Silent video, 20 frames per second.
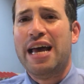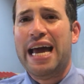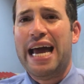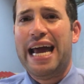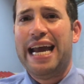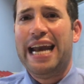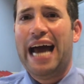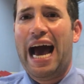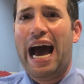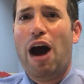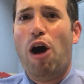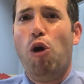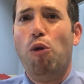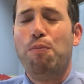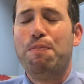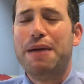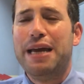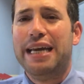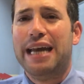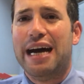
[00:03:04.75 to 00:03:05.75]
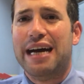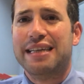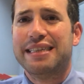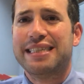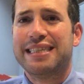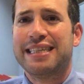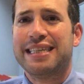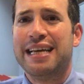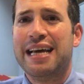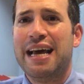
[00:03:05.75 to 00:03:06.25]
in helping
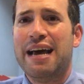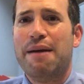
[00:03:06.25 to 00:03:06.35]
us